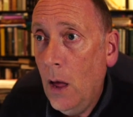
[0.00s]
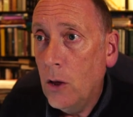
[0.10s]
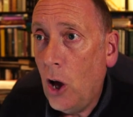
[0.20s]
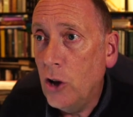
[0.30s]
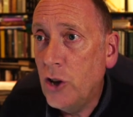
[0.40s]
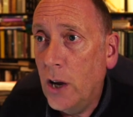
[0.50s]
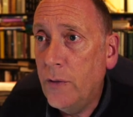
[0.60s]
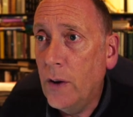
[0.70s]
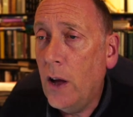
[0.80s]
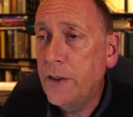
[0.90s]
Gosh, I
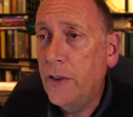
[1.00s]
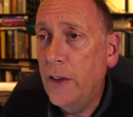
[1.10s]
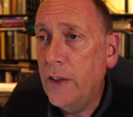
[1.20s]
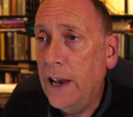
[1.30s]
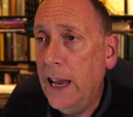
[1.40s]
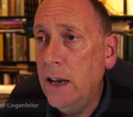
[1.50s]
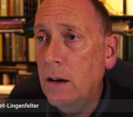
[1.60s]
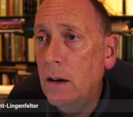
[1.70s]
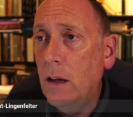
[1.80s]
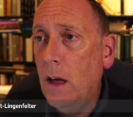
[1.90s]
forgot, says Elaine
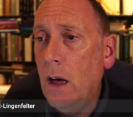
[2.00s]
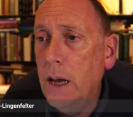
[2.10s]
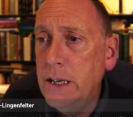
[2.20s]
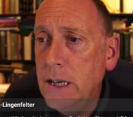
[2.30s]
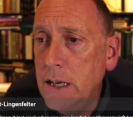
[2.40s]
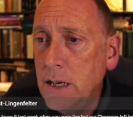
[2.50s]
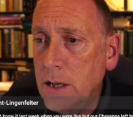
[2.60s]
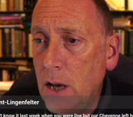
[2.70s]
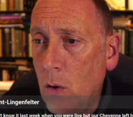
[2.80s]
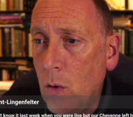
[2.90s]
I didn't
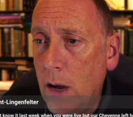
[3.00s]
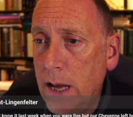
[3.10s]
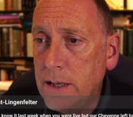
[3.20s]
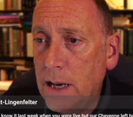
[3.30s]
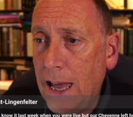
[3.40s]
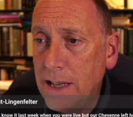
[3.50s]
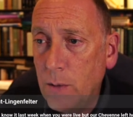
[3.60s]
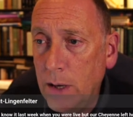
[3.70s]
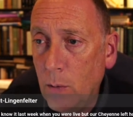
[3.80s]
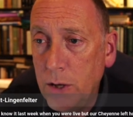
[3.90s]
know it last
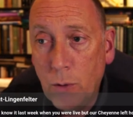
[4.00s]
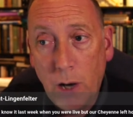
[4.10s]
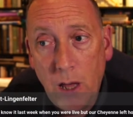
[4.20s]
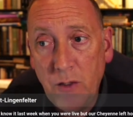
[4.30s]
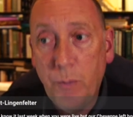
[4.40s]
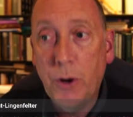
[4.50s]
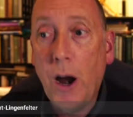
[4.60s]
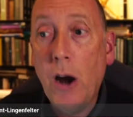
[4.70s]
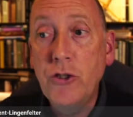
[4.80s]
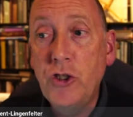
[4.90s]
week when you were live, but
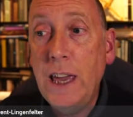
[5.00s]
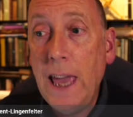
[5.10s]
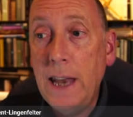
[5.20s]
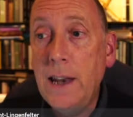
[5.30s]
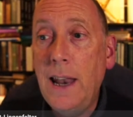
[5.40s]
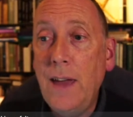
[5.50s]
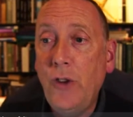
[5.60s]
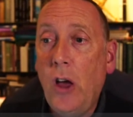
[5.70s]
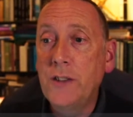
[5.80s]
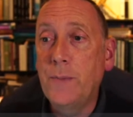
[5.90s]
our Cheyenne left
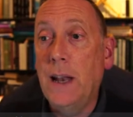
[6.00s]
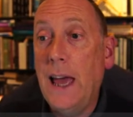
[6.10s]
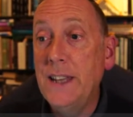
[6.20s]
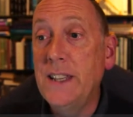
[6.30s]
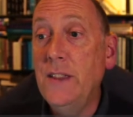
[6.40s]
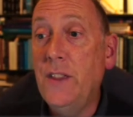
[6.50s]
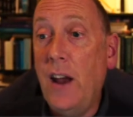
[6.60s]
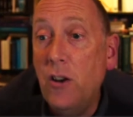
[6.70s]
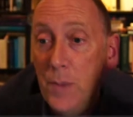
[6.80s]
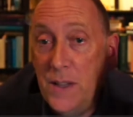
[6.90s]
hospital and is in
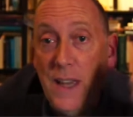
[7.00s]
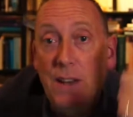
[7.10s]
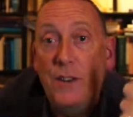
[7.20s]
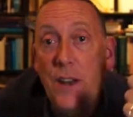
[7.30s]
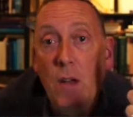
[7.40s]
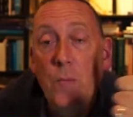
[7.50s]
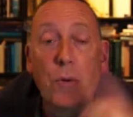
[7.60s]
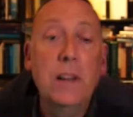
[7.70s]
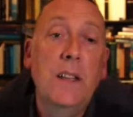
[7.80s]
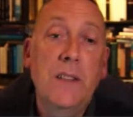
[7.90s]
therapy center now.
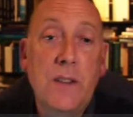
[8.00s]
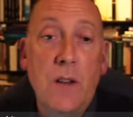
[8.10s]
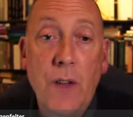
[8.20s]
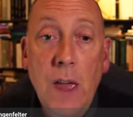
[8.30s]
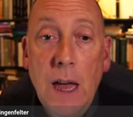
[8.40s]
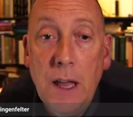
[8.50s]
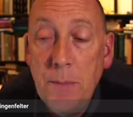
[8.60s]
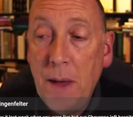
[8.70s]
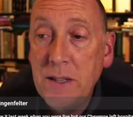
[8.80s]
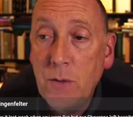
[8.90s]
Brilliant stuff. And the
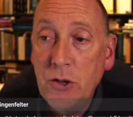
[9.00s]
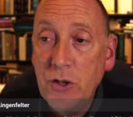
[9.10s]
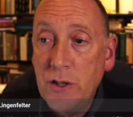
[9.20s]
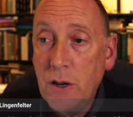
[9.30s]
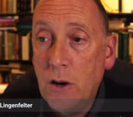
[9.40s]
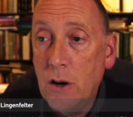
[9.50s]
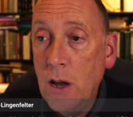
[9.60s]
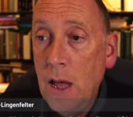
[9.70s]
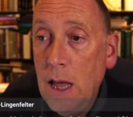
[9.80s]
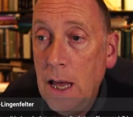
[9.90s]
best wishes to her,
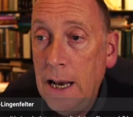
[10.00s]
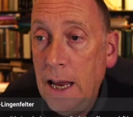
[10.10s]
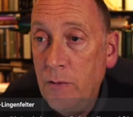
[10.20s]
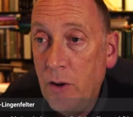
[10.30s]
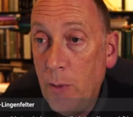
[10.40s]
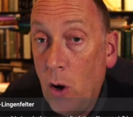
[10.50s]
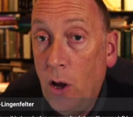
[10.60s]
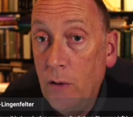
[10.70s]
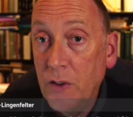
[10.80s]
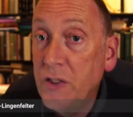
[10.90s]
Elaine, from
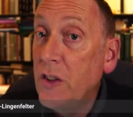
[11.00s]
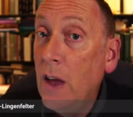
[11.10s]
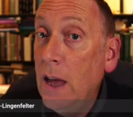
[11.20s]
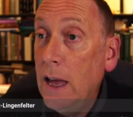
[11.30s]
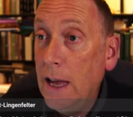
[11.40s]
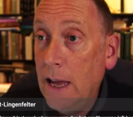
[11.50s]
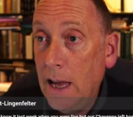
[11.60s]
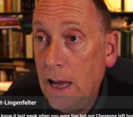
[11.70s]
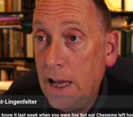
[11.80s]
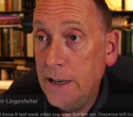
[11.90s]
all of us.
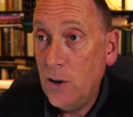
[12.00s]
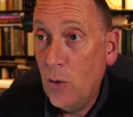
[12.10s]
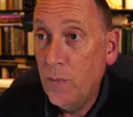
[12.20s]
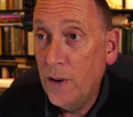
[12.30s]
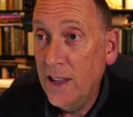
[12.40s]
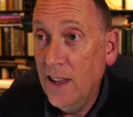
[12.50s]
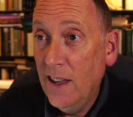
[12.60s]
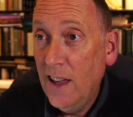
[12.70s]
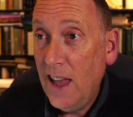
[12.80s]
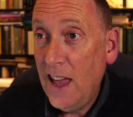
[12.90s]
Uh, and hopefully
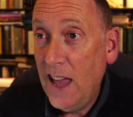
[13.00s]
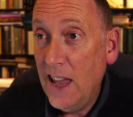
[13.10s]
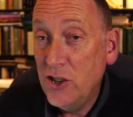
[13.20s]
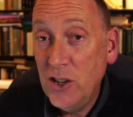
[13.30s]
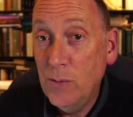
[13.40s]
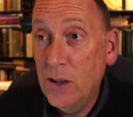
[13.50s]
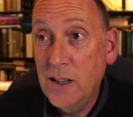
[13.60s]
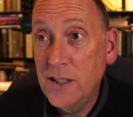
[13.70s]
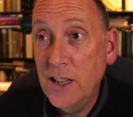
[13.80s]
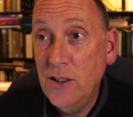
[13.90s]
uh, she will
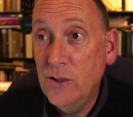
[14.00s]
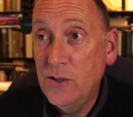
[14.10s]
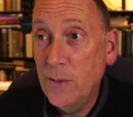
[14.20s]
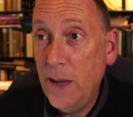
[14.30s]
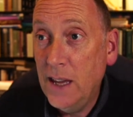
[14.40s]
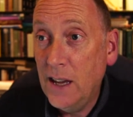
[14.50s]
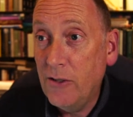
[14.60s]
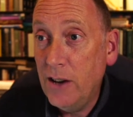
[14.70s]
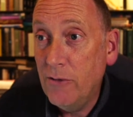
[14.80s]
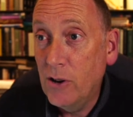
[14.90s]
continue to make a
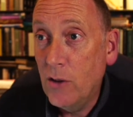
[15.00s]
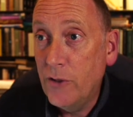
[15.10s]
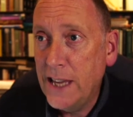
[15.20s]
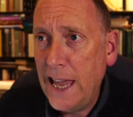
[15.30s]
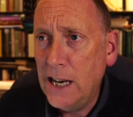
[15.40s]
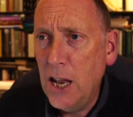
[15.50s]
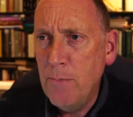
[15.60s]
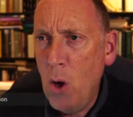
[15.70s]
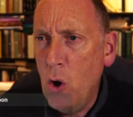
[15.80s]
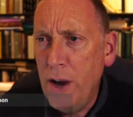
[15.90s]
great recovery. Caitlin
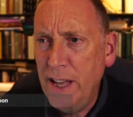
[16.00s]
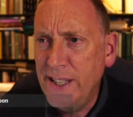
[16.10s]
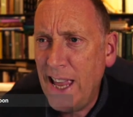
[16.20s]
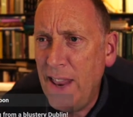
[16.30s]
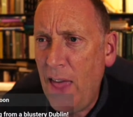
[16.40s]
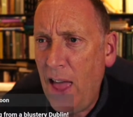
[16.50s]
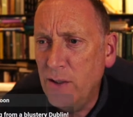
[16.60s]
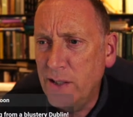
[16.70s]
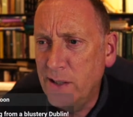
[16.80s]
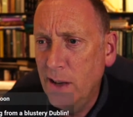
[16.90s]
Moon is in the
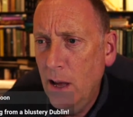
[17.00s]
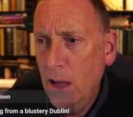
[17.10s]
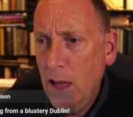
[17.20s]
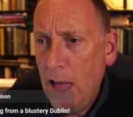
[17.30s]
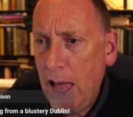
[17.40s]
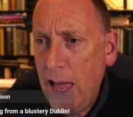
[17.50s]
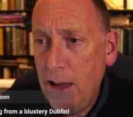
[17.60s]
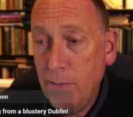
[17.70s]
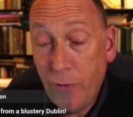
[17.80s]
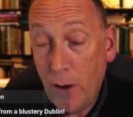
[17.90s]
house
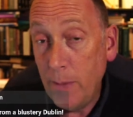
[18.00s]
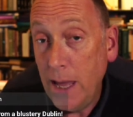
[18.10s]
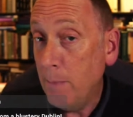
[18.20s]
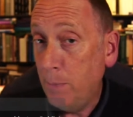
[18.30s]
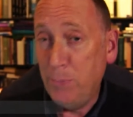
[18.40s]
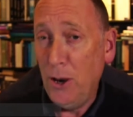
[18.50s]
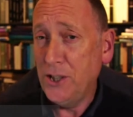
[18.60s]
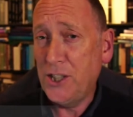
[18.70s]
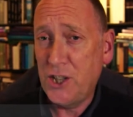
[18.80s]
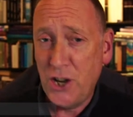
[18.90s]
uh, from a
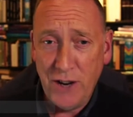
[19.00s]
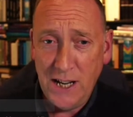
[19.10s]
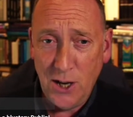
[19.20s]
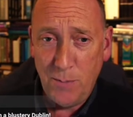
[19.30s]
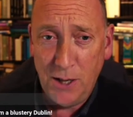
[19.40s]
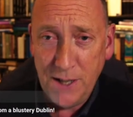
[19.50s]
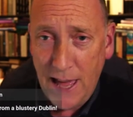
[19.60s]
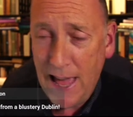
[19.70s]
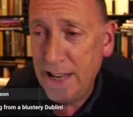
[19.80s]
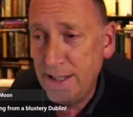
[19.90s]
blustery Dublin,
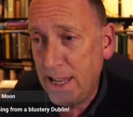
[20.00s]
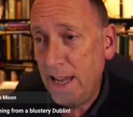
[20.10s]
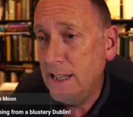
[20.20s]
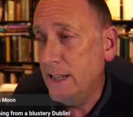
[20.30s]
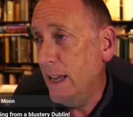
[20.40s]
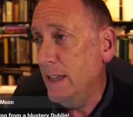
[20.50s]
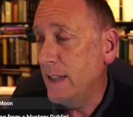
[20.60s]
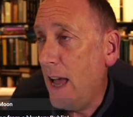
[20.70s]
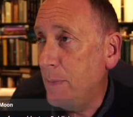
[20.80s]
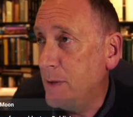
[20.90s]
and Caitlin is
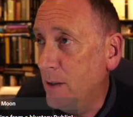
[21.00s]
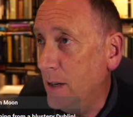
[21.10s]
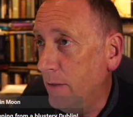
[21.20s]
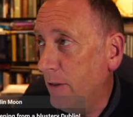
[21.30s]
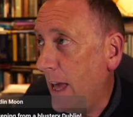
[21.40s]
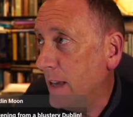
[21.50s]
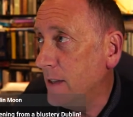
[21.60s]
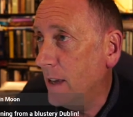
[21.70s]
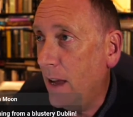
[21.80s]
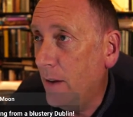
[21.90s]
absolutely
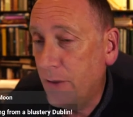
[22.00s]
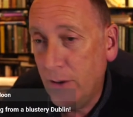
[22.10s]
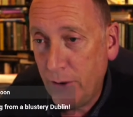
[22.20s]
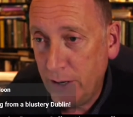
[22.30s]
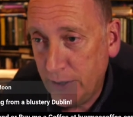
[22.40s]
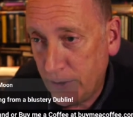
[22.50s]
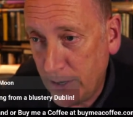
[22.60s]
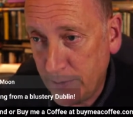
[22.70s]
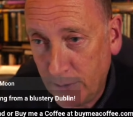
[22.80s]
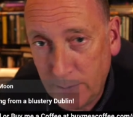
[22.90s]
relaxing after a very
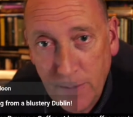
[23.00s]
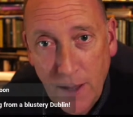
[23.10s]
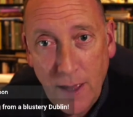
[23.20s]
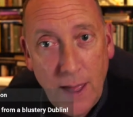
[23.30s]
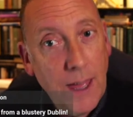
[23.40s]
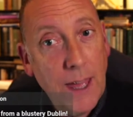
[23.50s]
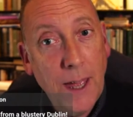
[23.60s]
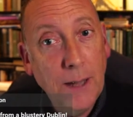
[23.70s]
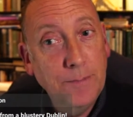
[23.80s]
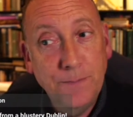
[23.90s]
stressful
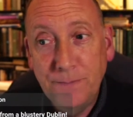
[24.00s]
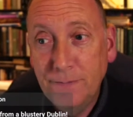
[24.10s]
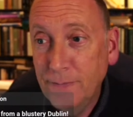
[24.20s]
um,